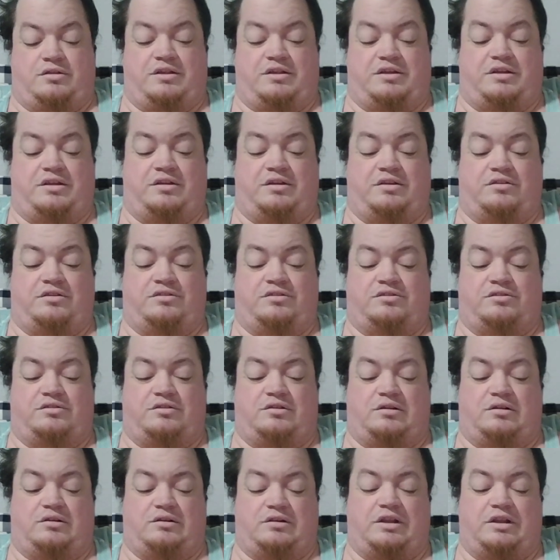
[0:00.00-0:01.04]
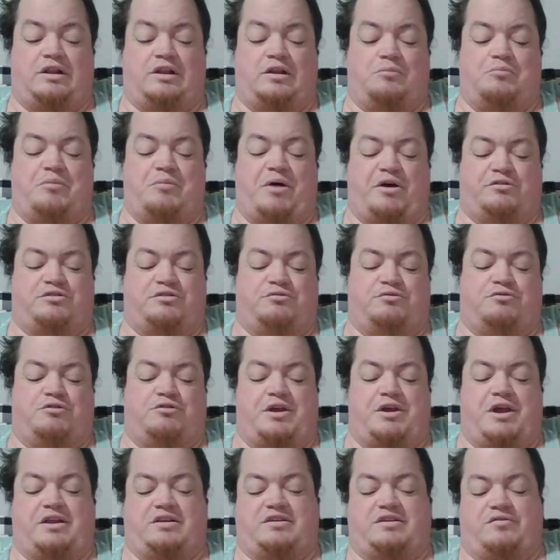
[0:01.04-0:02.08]
These little bouts
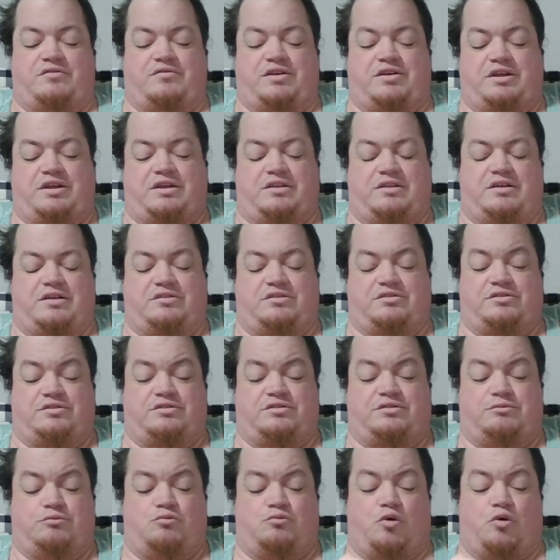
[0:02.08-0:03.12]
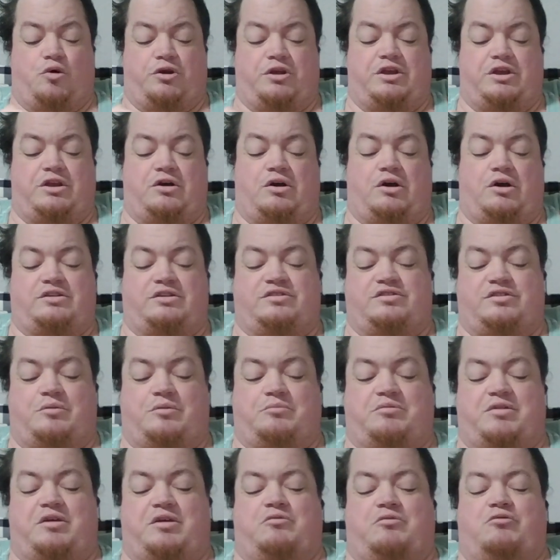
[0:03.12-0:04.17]
of creativity, this working on
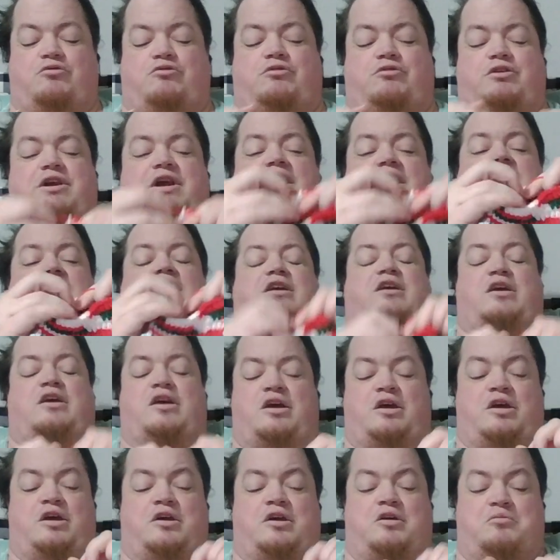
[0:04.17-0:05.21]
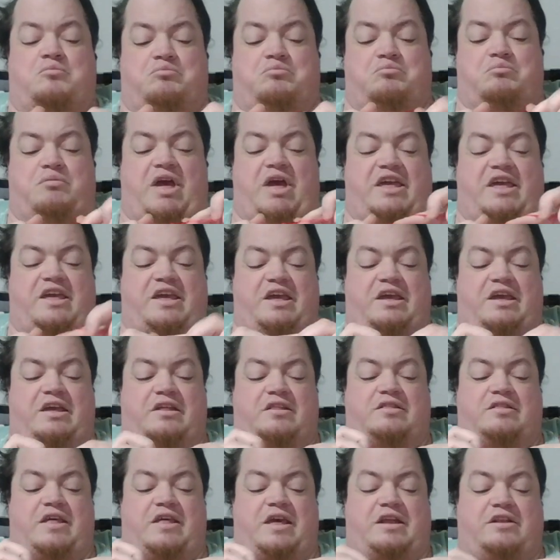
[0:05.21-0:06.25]
something, creating,
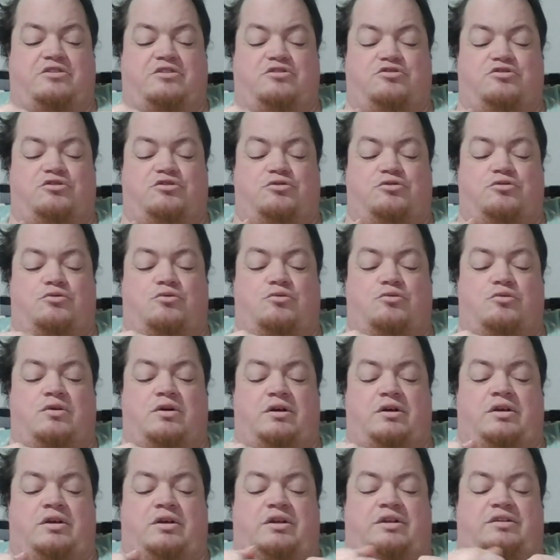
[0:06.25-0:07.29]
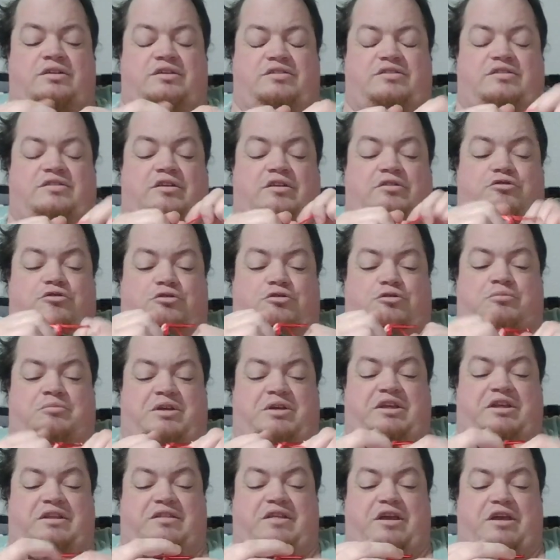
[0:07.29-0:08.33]
making, they do center
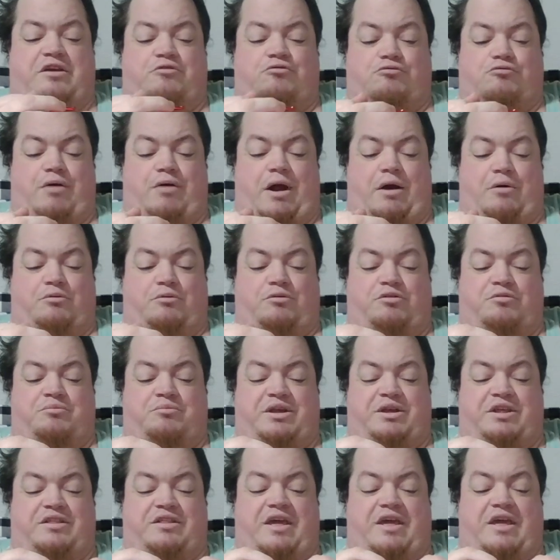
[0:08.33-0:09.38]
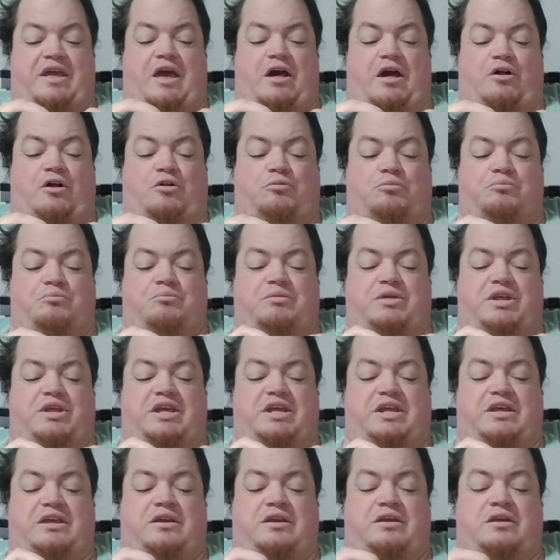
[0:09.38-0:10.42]
me, they ground me, they help
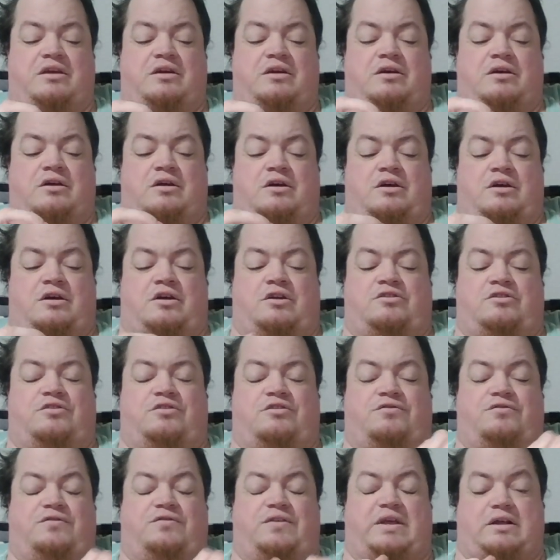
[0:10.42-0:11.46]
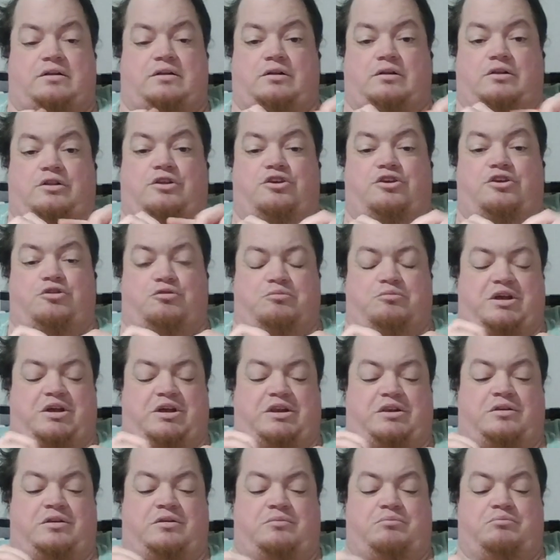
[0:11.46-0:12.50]
me to feel
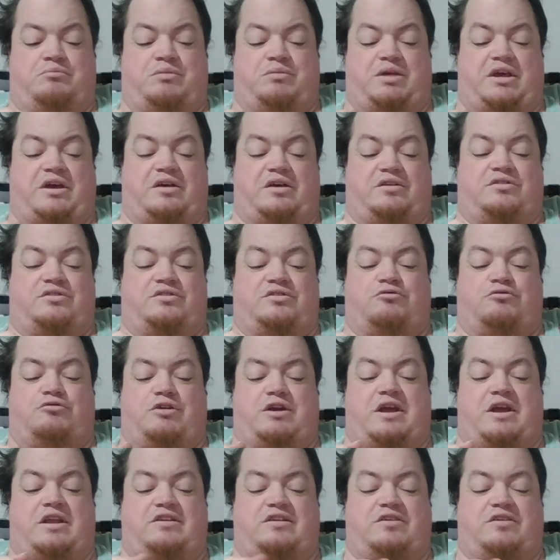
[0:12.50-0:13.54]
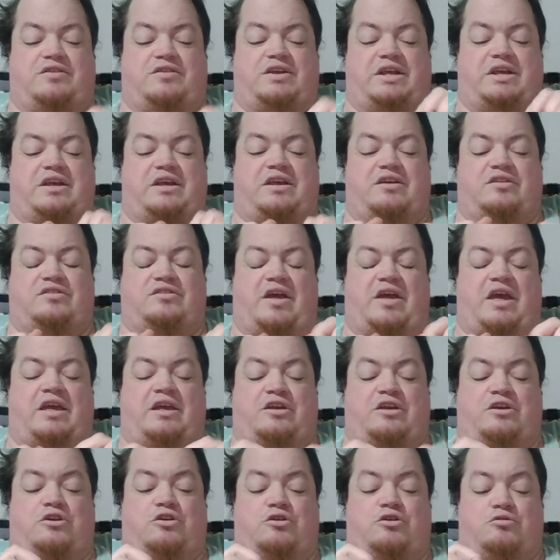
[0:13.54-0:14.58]
human because creativity is
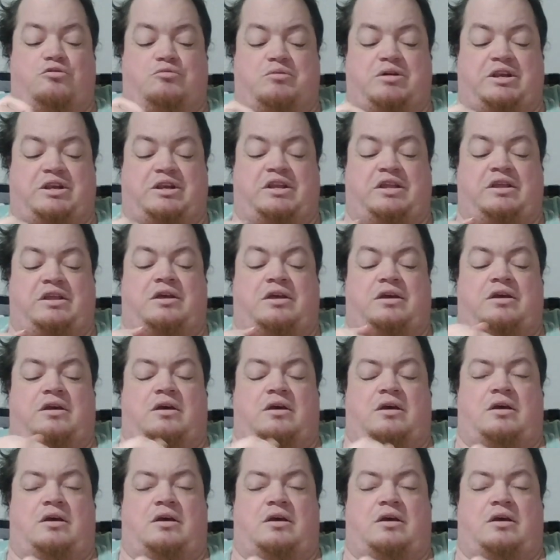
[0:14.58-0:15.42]
a human